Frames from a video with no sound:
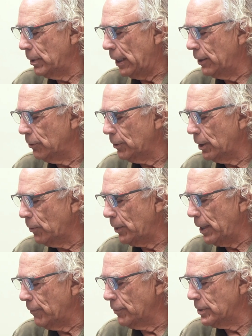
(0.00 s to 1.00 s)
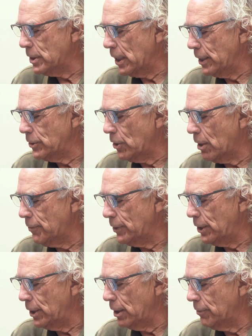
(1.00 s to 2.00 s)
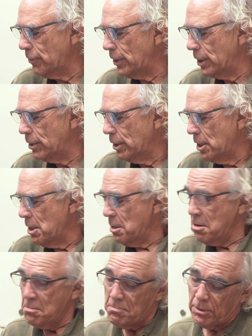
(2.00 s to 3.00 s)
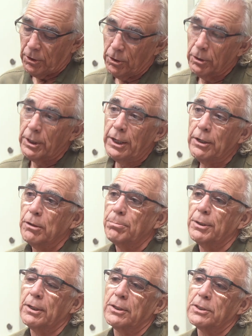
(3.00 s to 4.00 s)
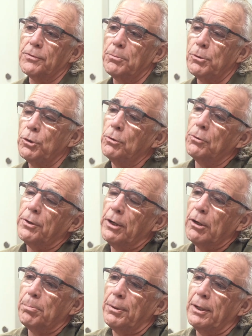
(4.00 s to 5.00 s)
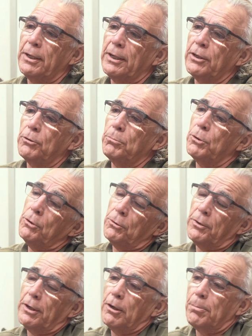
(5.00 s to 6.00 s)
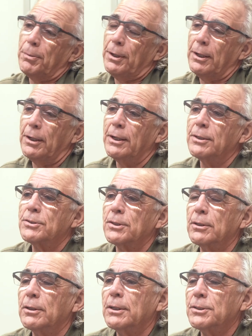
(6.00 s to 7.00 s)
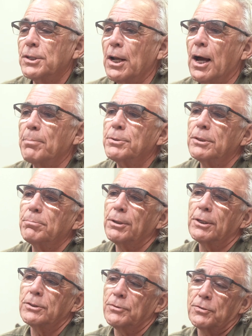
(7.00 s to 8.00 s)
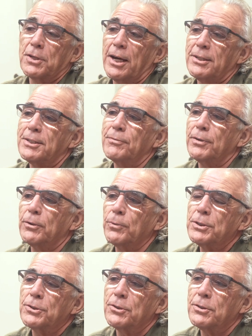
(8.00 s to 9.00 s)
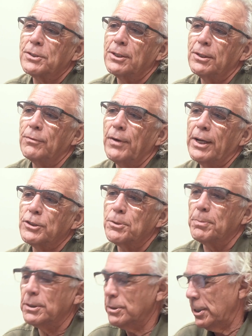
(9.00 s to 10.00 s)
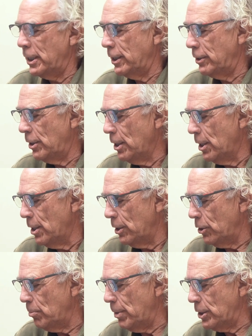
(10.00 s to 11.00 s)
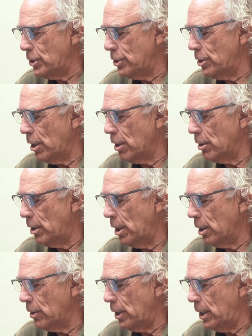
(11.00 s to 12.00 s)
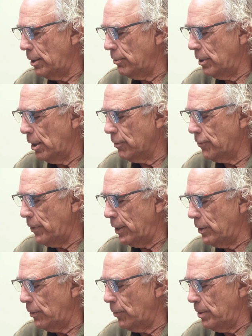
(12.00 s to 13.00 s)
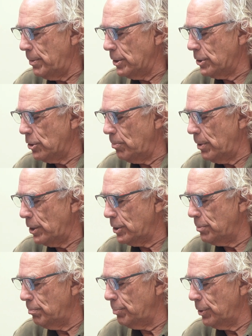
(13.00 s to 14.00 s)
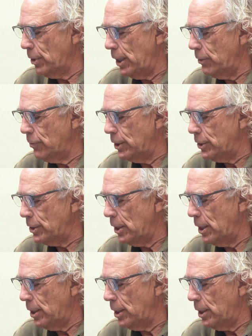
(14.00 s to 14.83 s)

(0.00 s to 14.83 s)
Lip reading: I don't think we emphasize often enough that you're here because of immunotherapy, and immunotherapy is an option because of scientific research and advancements. And you mentioned our friend that we miss so much, Bill Henrich.